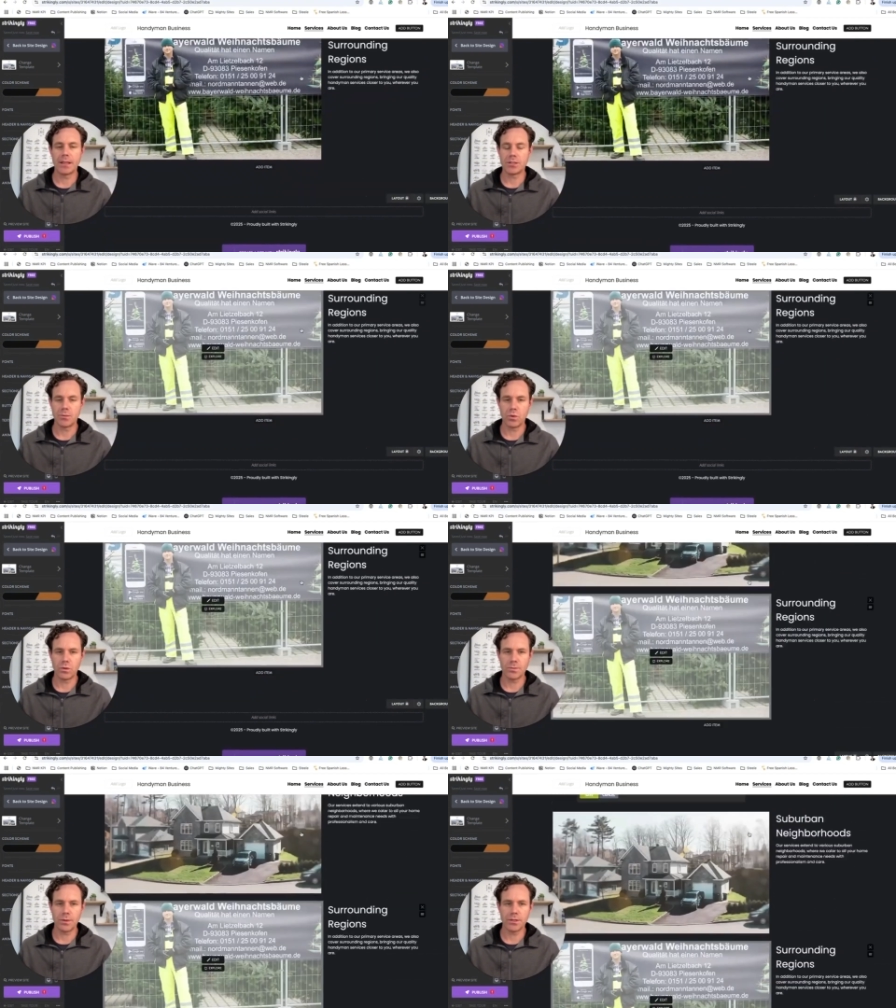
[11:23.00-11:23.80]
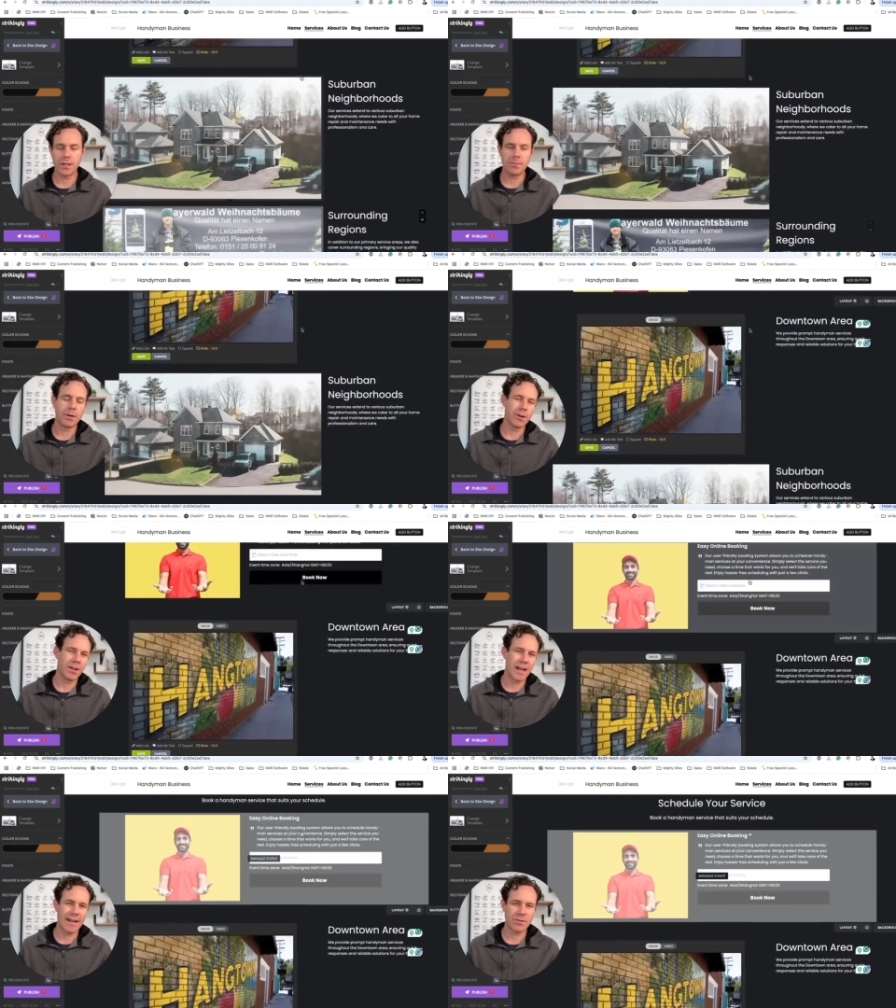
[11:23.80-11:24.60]
tools built in, but you're gonna
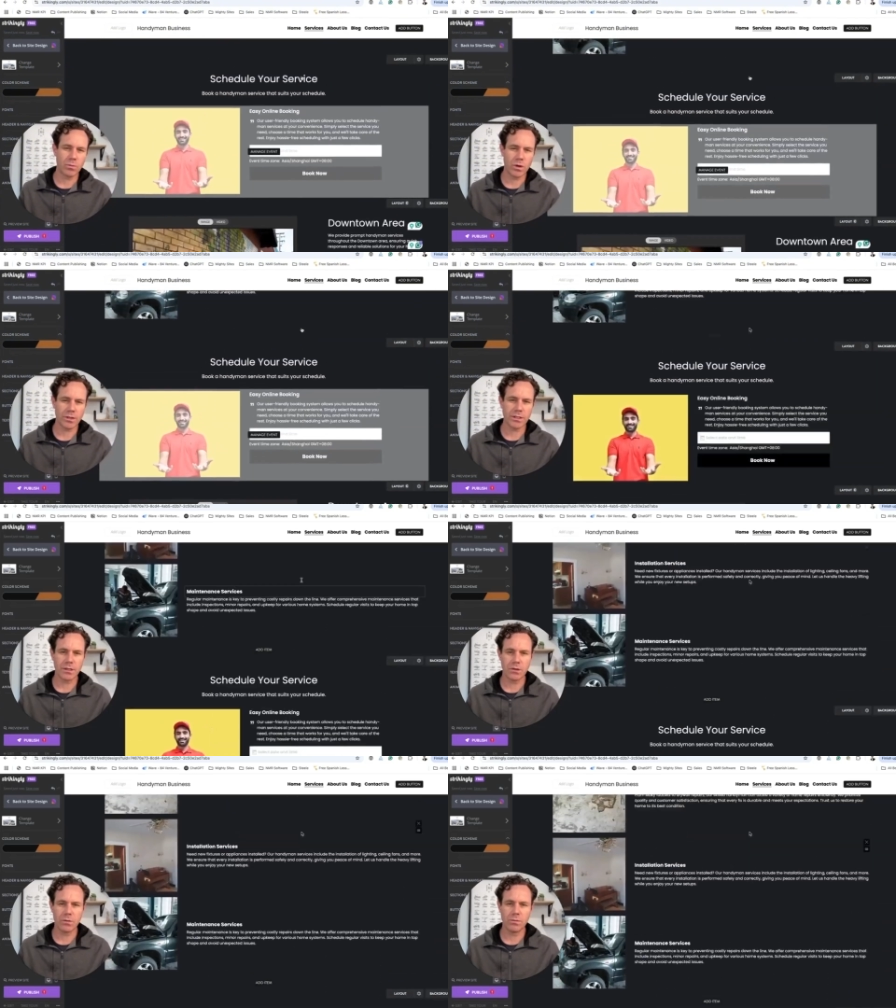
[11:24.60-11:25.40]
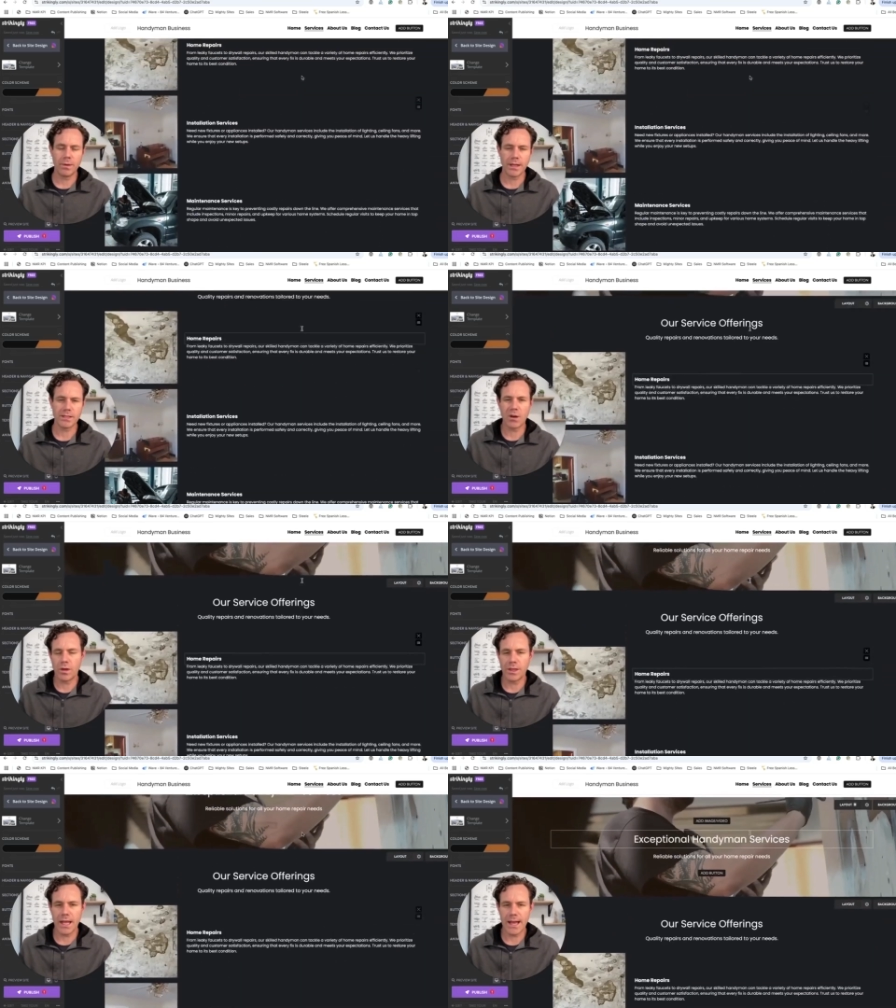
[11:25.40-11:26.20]
have some work to do based on what
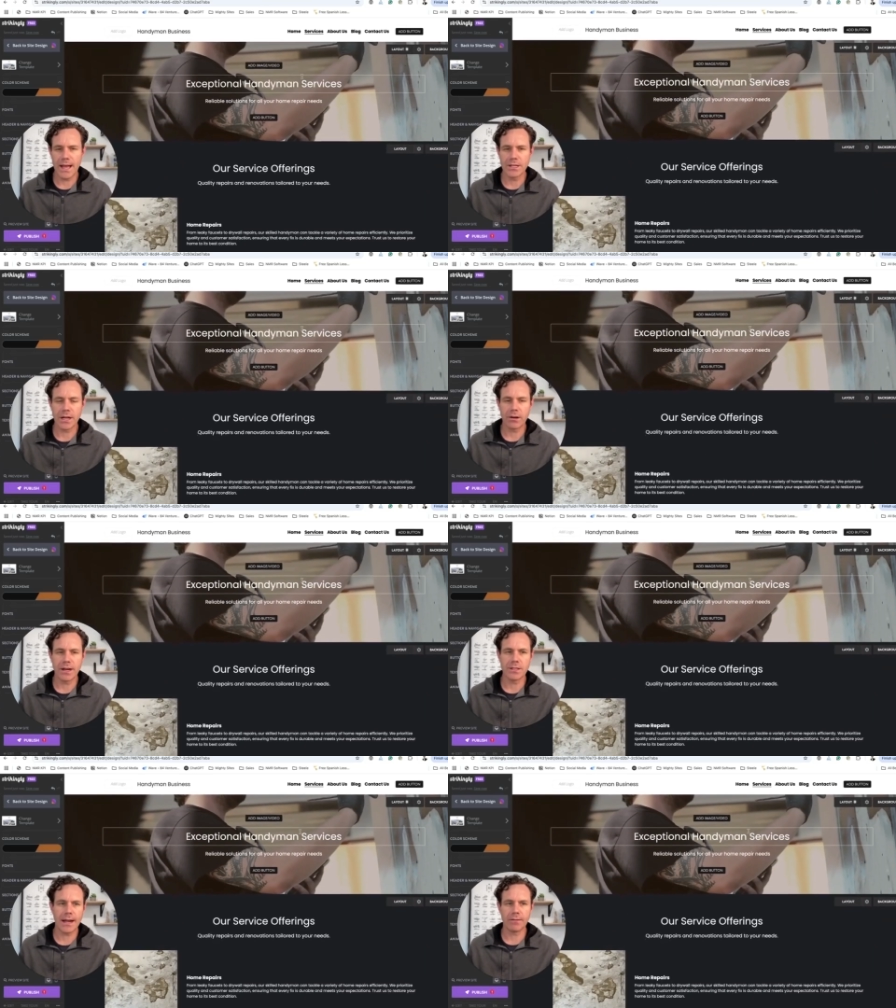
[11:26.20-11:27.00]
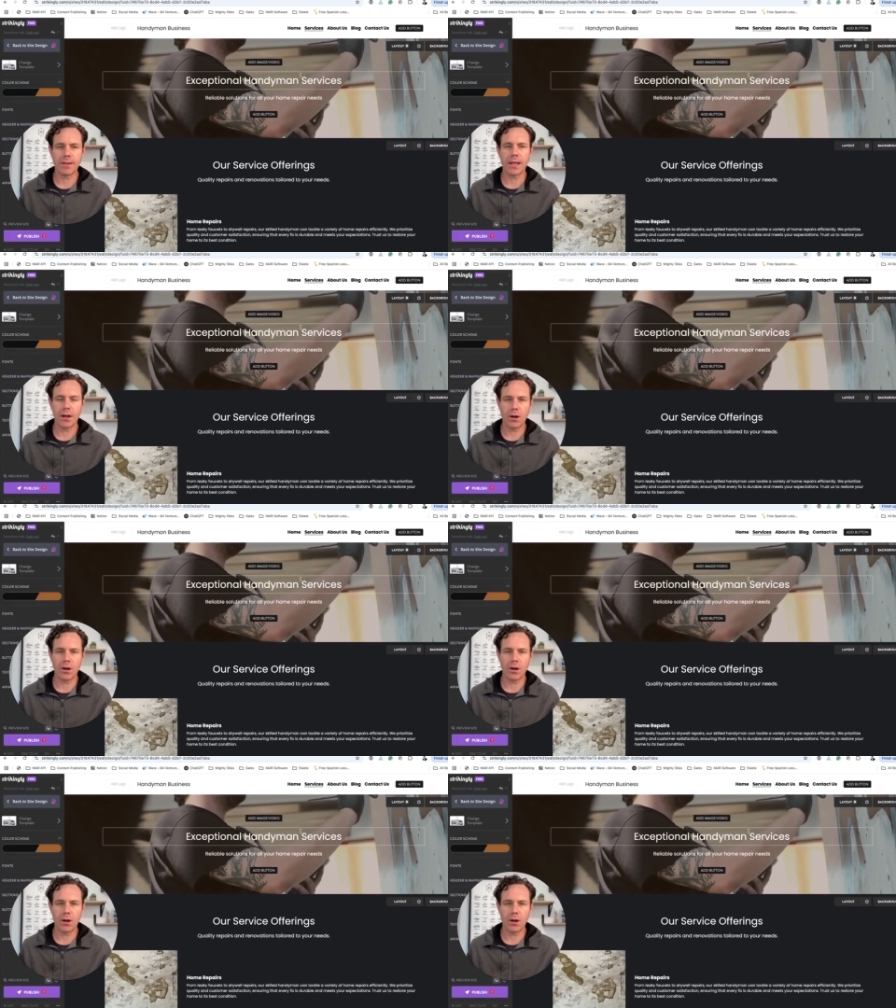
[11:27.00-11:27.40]
the AI generates to get it all